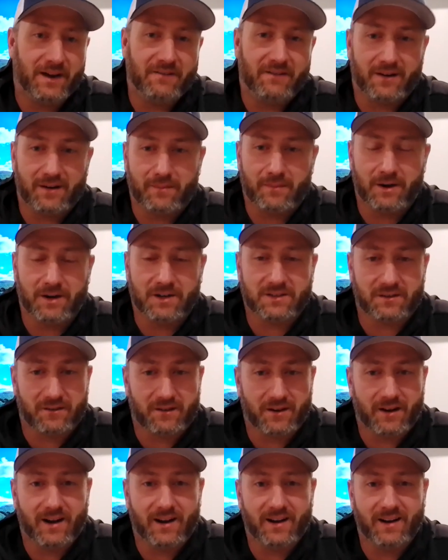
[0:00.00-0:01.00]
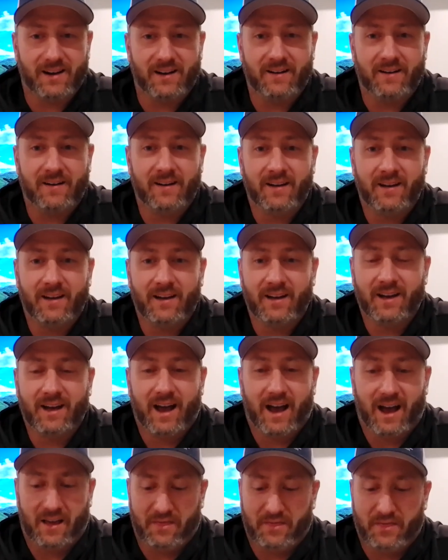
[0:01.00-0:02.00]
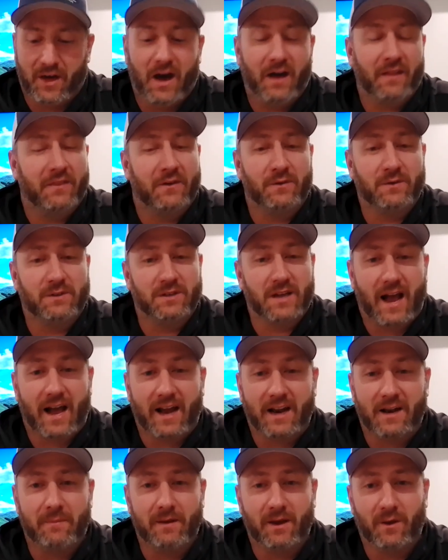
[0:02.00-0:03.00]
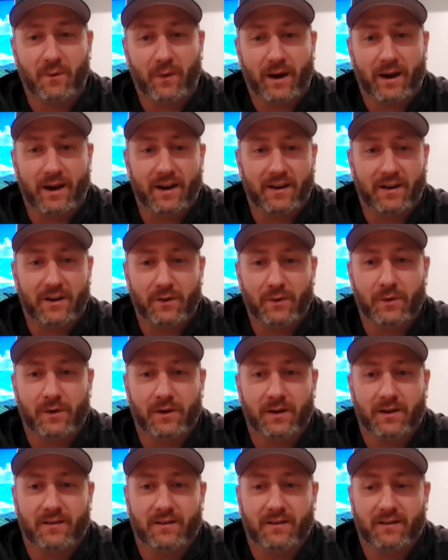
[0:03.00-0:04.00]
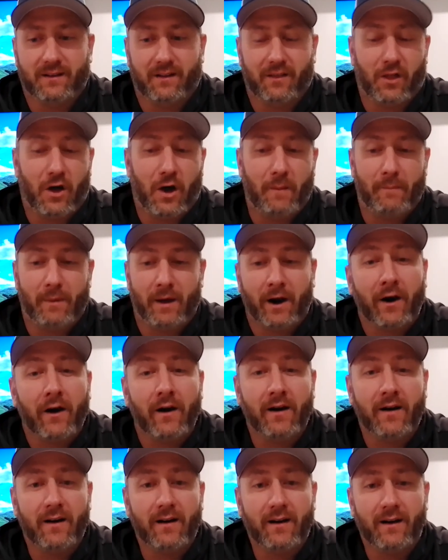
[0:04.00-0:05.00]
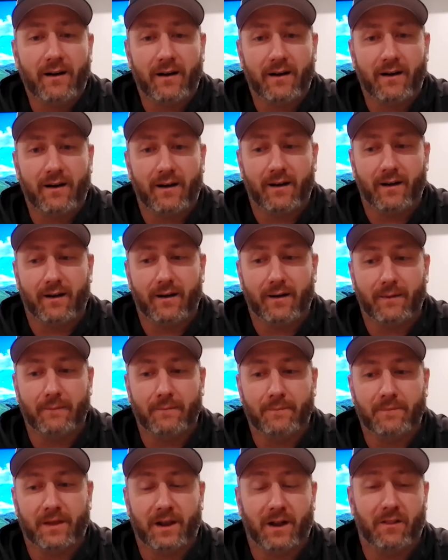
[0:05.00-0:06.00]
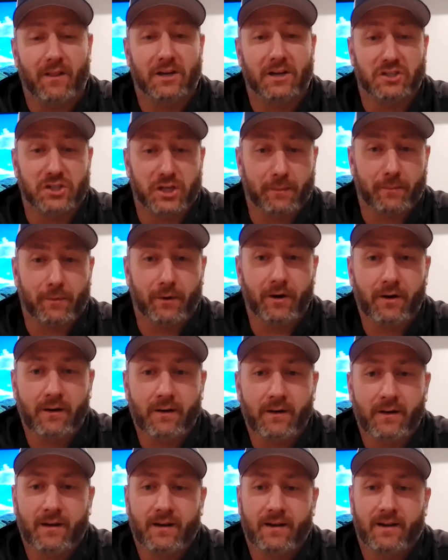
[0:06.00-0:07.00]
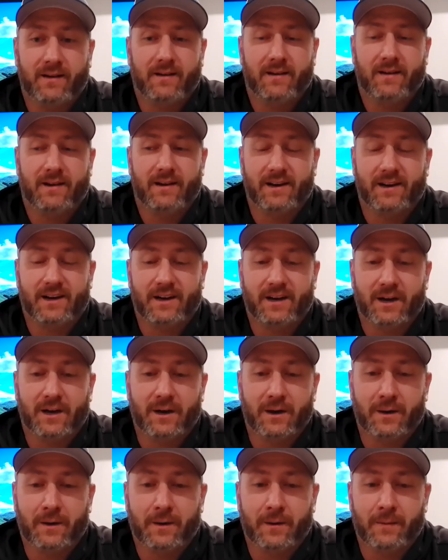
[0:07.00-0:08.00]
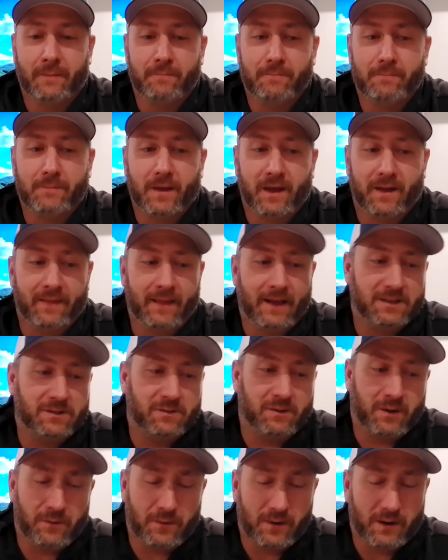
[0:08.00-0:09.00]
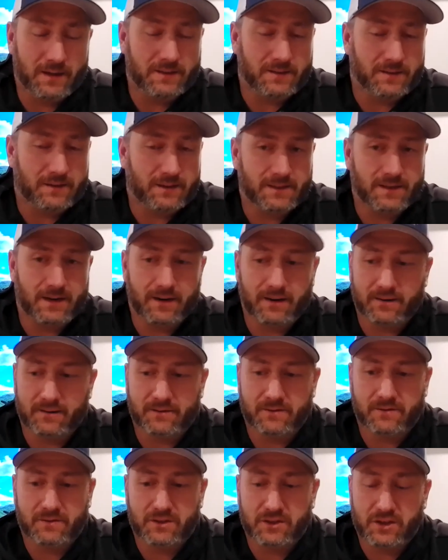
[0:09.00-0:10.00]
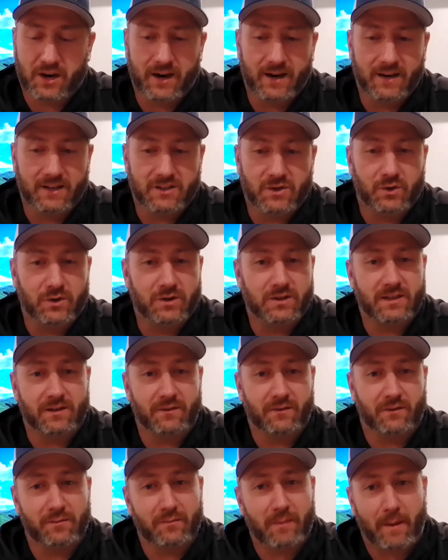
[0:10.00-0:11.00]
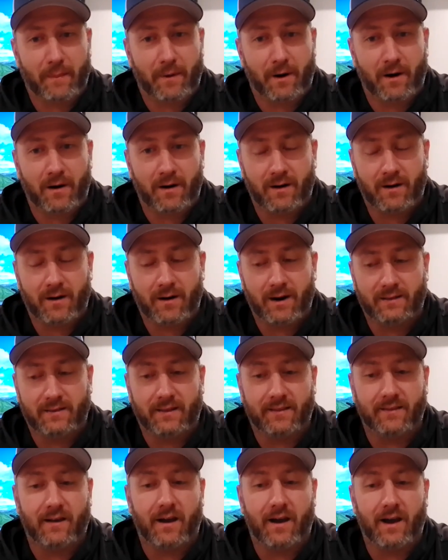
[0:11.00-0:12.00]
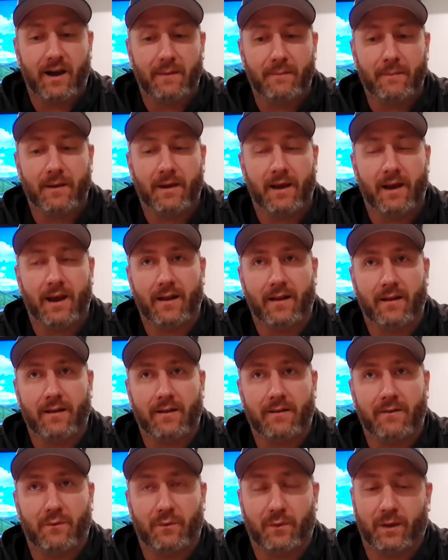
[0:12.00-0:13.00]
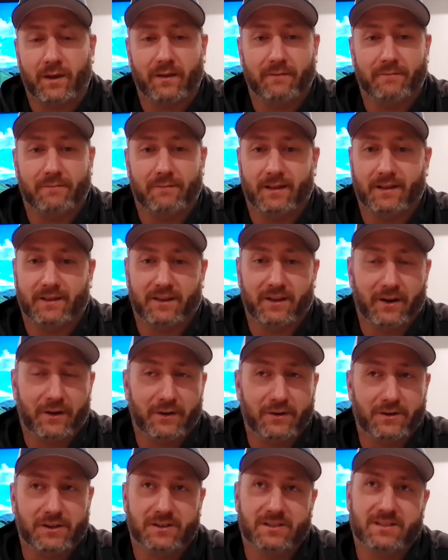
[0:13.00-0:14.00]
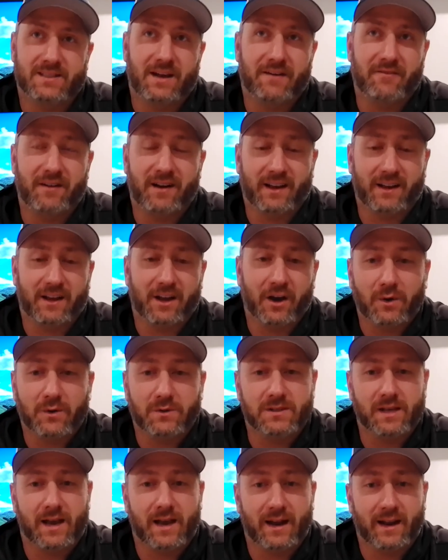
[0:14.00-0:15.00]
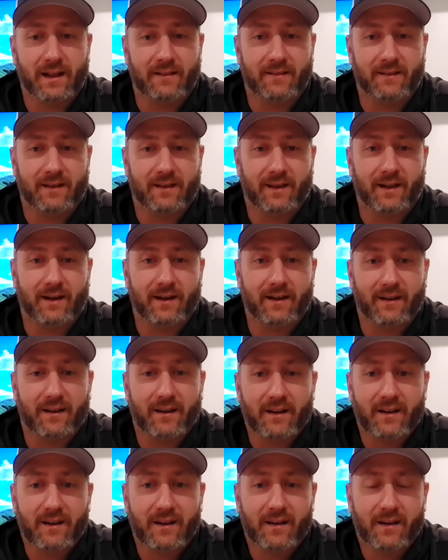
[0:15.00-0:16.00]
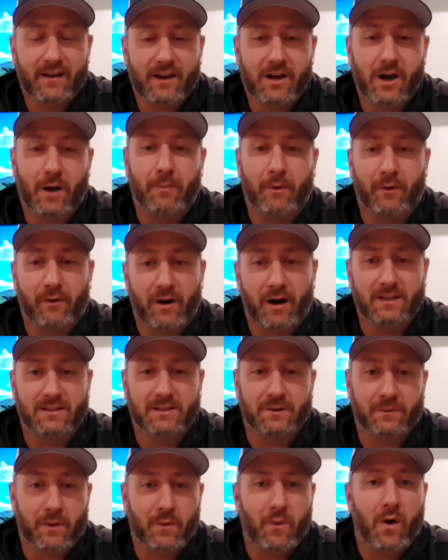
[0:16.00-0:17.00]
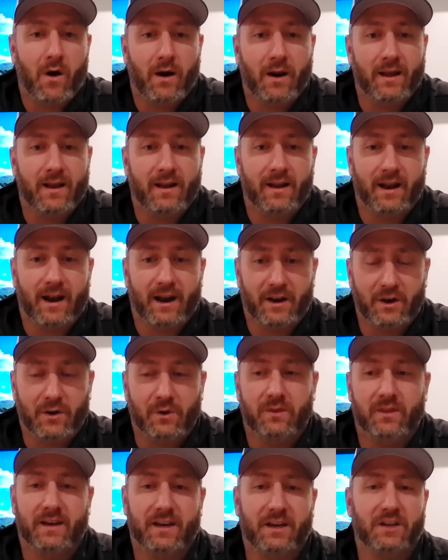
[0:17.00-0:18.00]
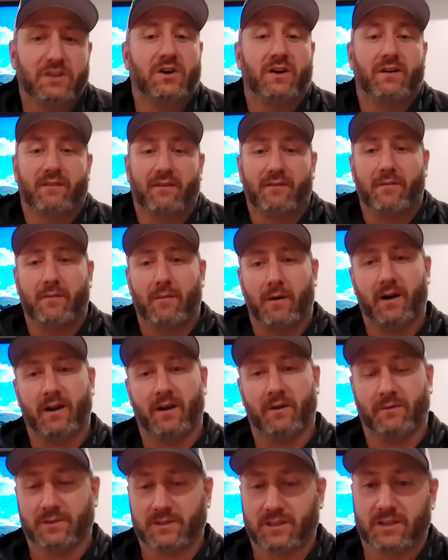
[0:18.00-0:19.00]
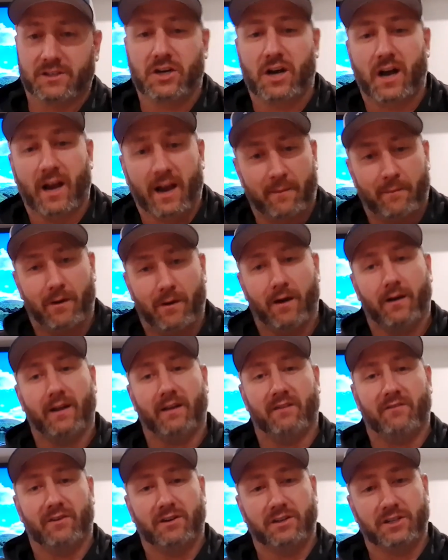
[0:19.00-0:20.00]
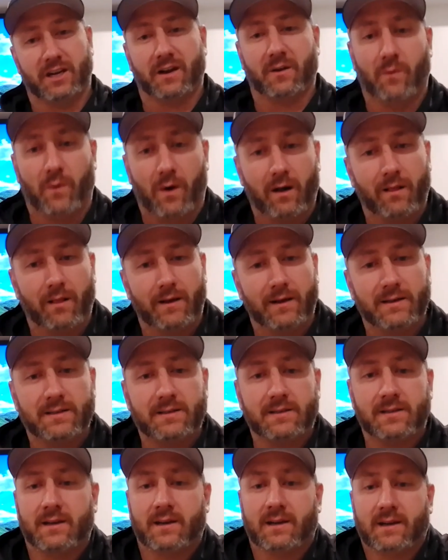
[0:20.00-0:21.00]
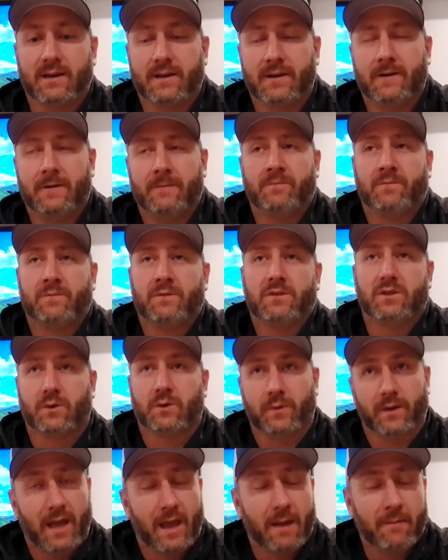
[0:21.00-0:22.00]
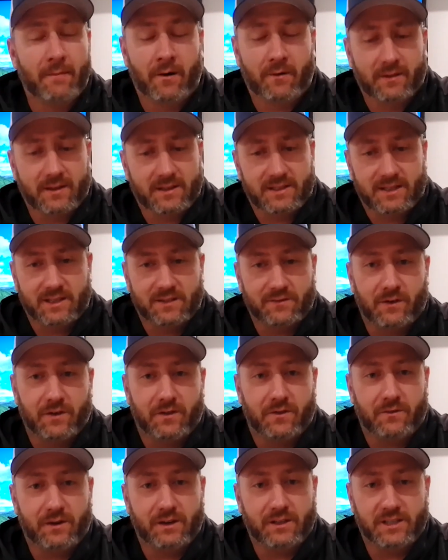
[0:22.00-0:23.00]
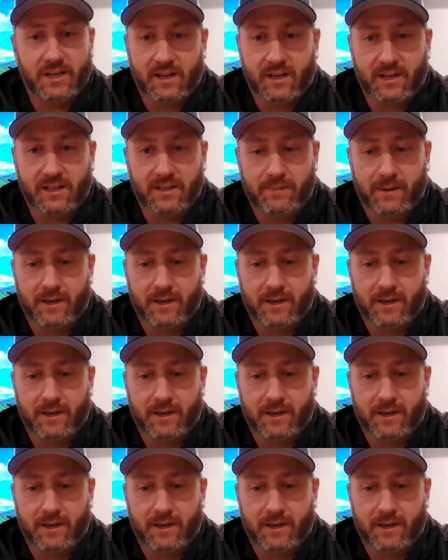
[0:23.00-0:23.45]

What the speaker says: $500 a rod, and I thought there was had to be a way to do it a lot better, and a lot cheaper. And that's what it was. So I started trying to source it with my partner at the time, and it took 7, 8 goes at it to get a couple rods that we wanted. And I knew the Detroit River market was a giant market for jigging walleyes. So we came out with a 6'3" jigging